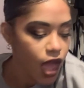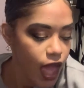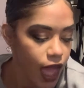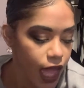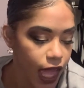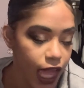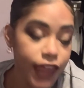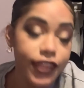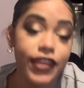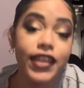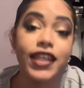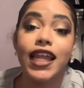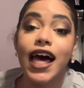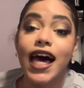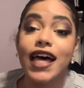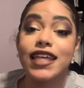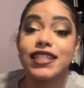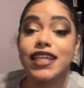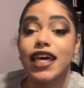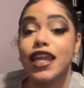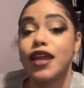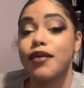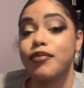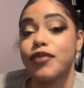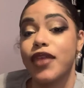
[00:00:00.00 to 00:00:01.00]
And the last
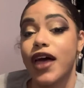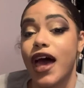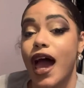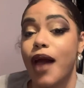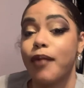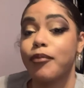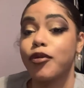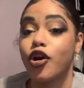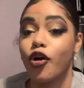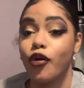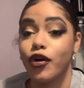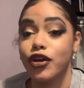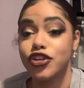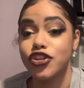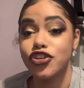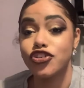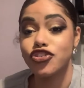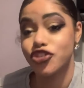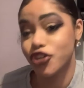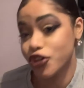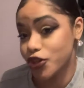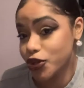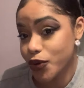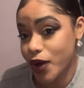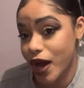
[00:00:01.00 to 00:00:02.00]
item that I'm going to
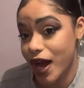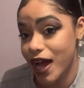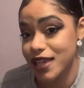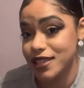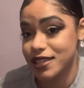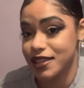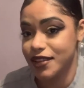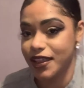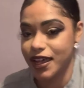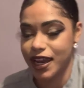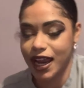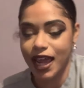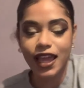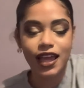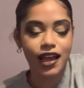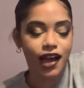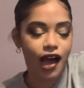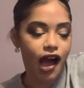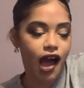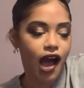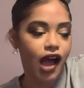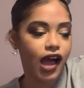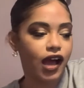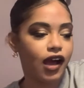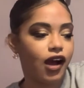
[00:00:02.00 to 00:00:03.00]
show you guys and that I
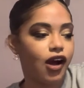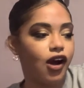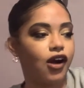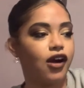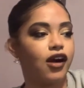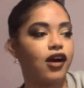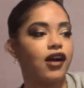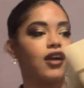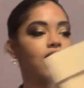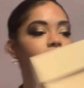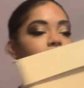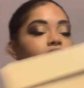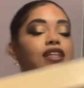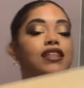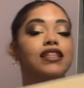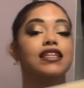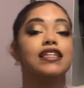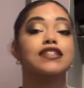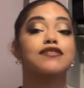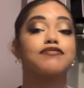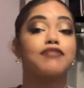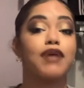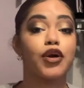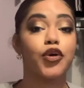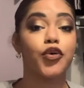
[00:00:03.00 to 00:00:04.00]
got are
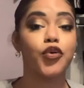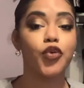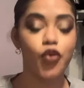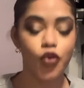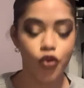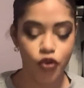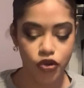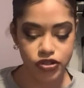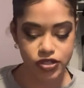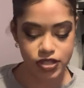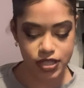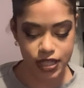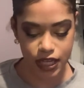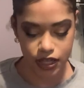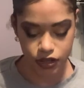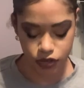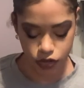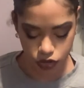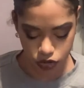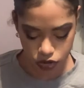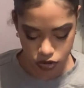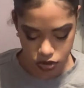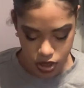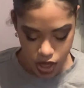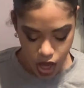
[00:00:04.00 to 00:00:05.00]
these Michael Kors
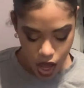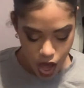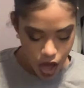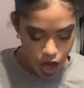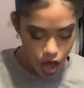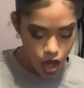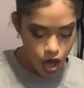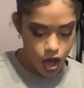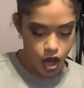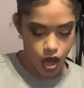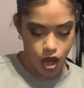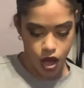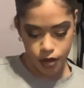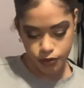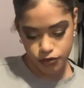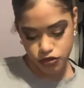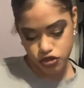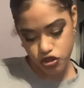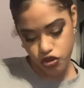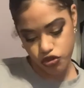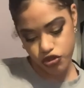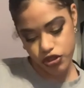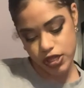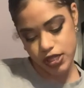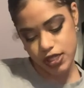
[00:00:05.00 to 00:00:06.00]
sandals. Um,
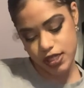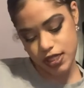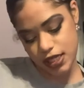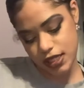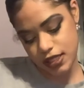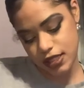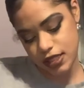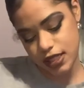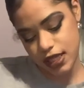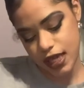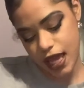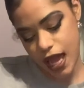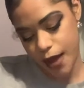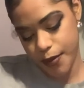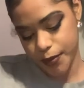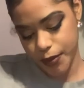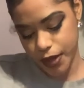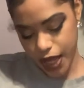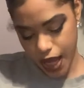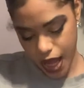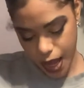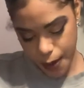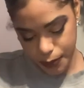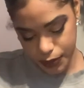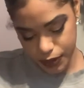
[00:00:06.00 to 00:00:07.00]
so this is the
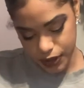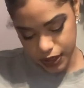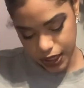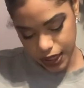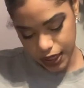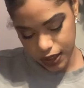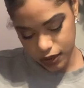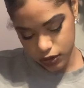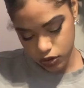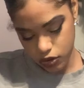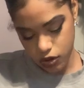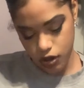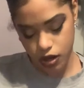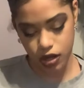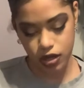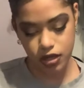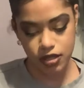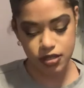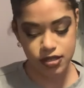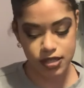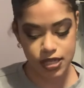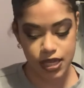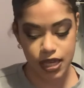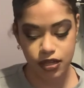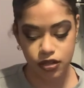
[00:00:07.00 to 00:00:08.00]
MK Plate Thong
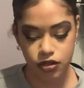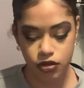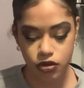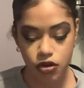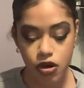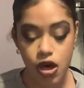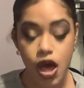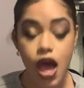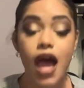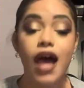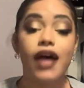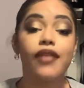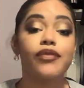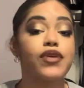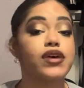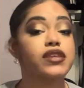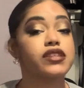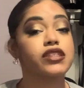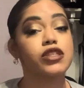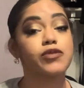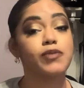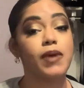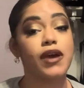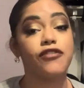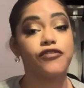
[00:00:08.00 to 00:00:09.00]
sandal. This
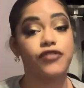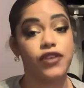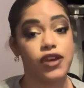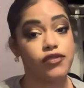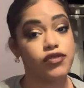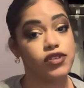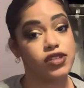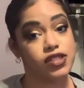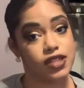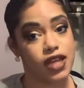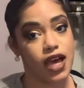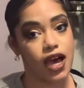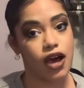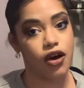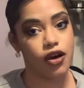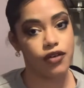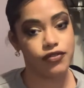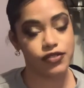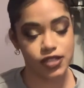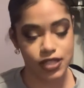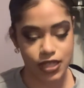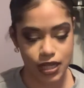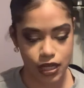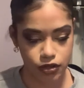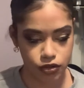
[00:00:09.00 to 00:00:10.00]
is my favorite style of
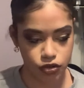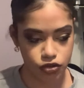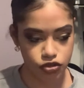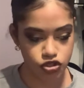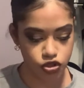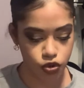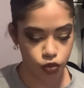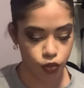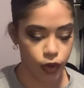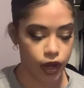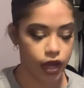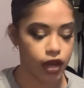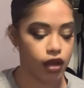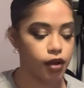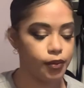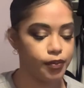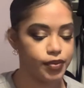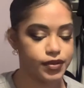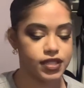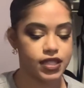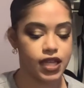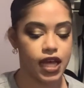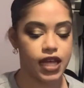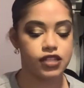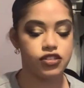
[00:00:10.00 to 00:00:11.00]
sandal to wear
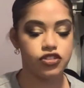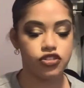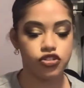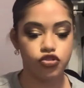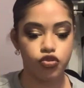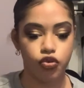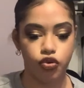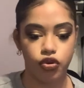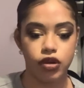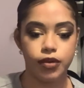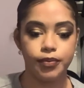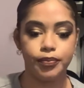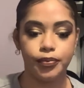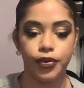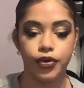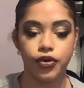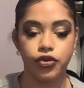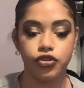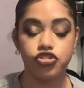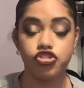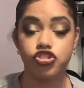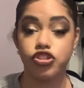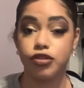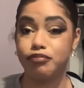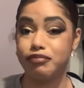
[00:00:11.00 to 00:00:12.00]
besides the Tory
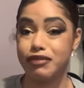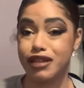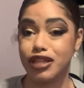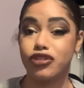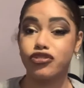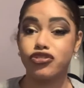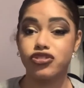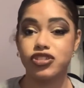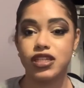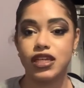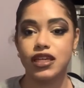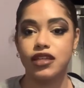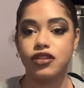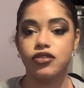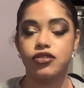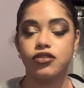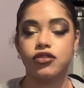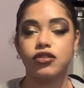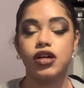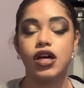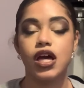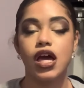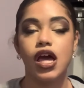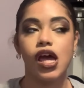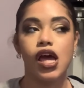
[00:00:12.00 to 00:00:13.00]
Burch, the Miller
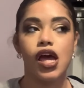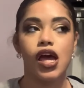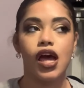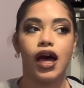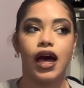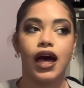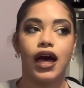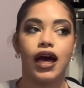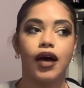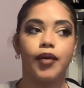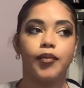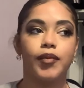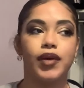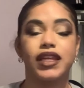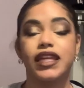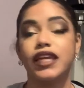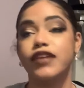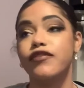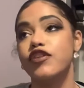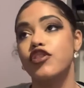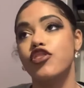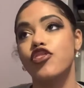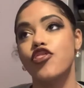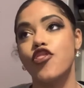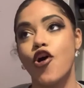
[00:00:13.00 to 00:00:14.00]
sandal. Um, and
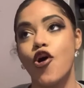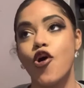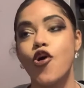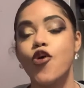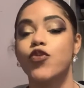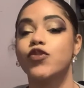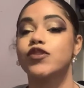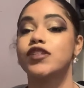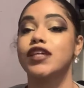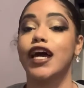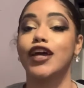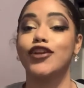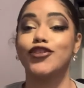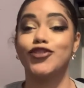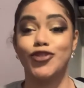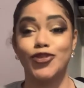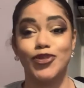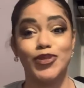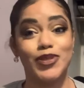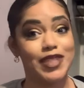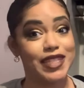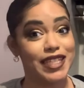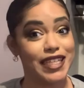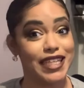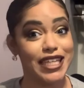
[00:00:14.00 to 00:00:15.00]
even those, I
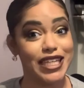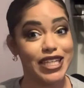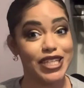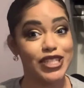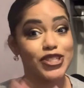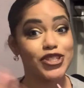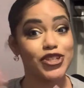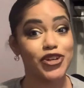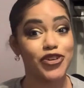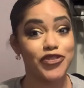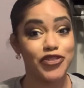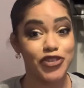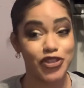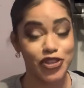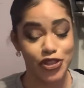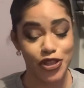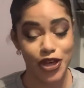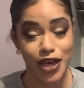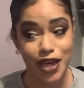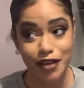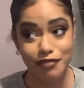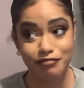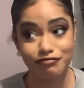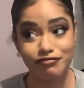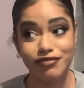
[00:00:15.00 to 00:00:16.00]
choose these over
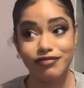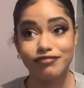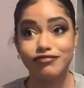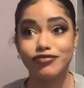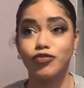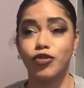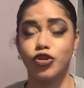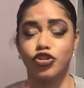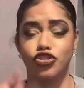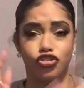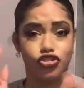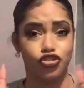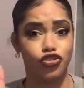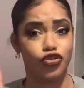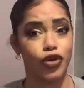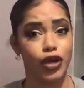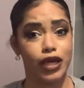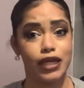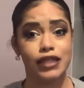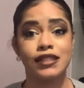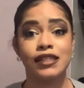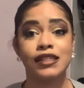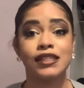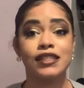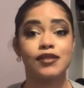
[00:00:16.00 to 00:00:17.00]
them, which is
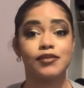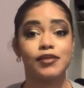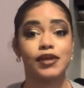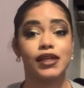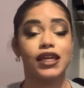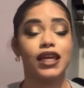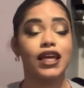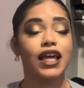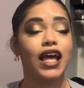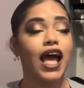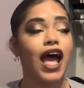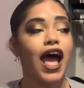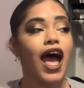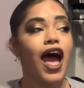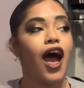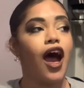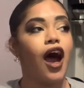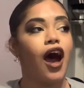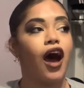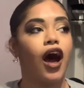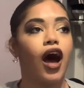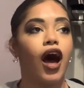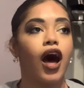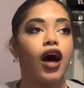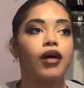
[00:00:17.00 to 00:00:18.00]
crazy to me.
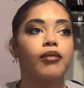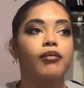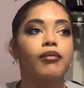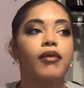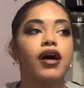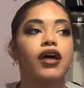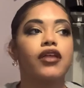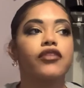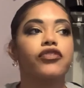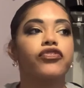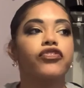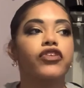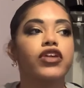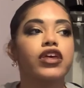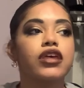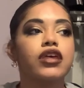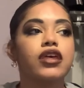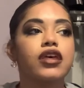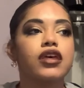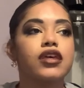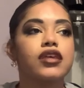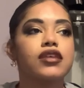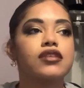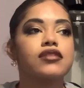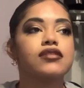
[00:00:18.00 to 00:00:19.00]
Um,
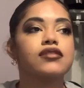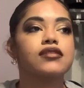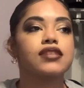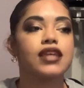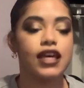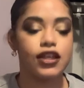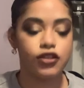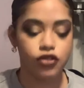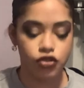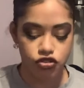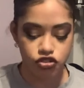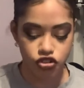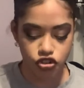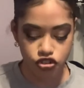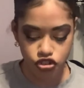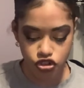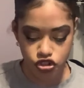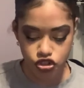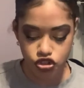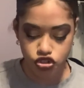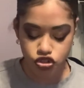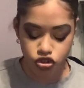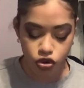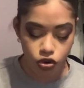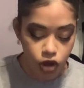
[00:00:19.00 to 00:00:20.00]
these sandals are
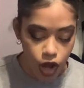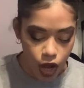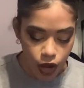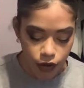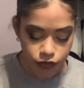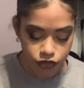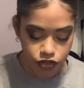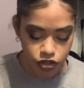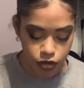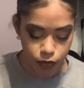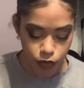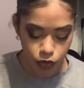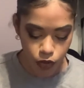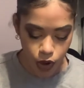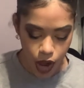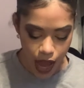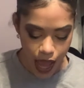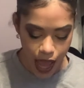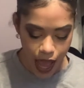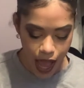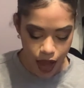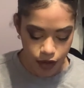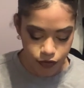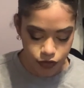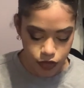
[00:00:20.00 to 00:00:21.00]
just so comfortable. I
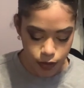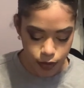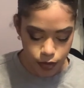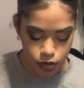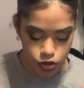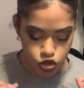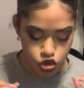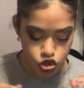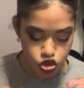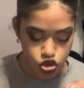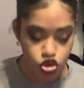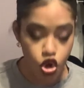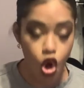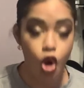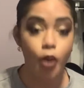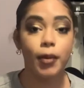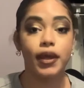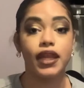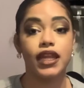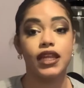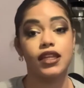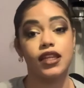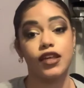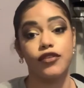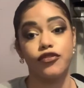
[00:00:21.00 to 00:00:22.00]
have them in so
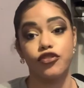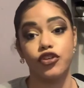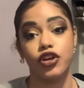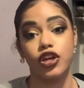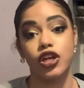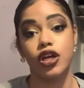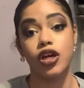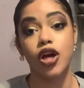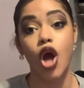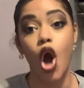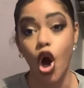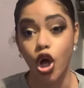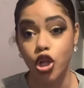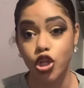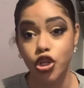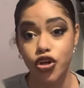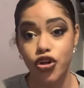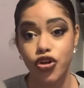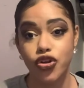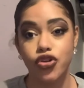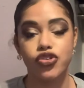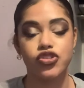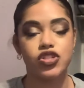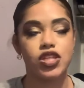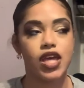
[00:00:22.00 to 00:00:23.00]
many different
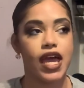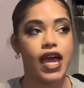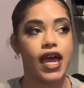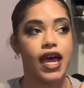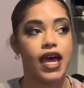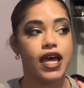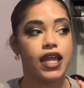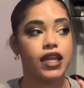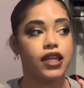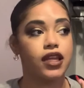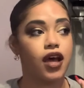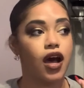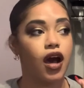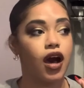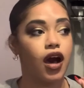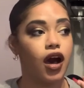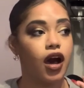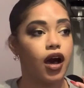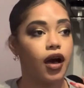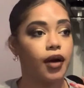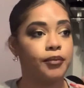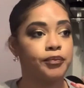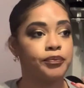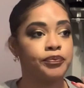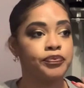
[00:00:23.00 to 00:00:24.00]
colors and
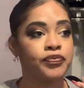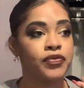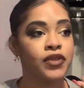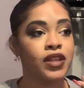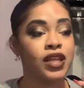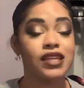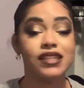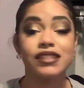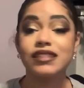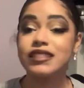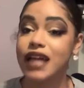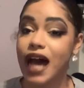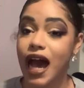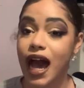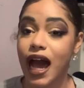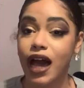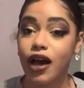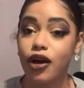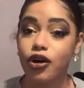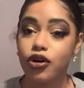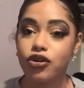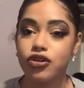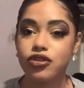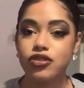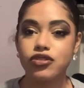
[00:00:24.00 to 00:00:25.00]
um,
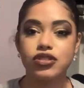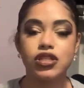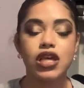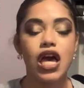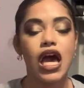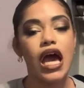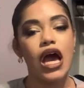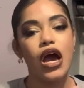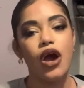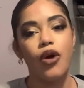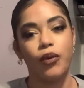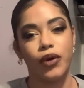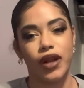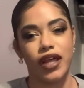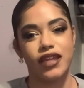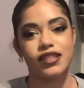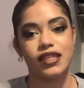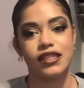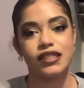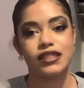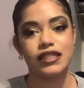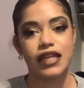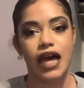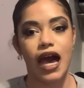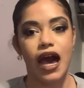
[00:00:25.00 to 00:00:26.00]
styles. When I say
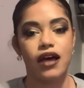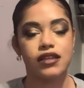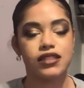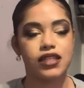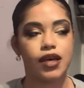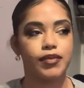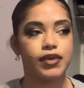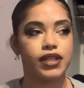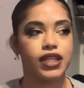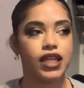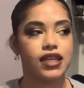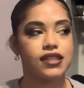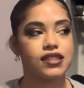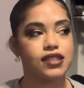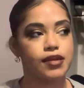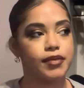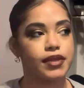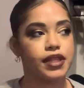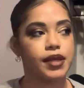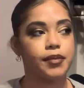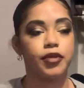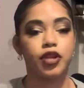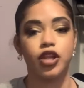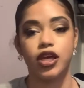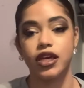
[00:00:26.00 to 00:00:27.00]
styles, I mean like some of
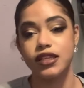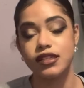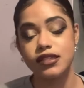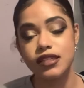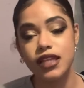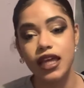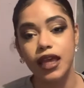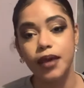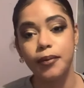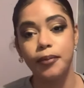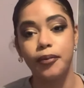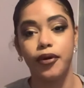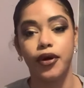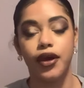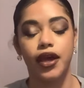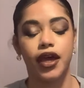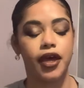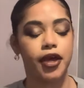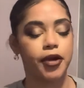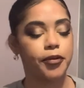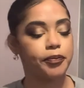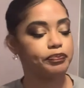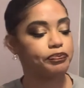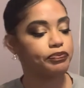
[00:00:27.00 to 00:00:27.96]
them are like snake print.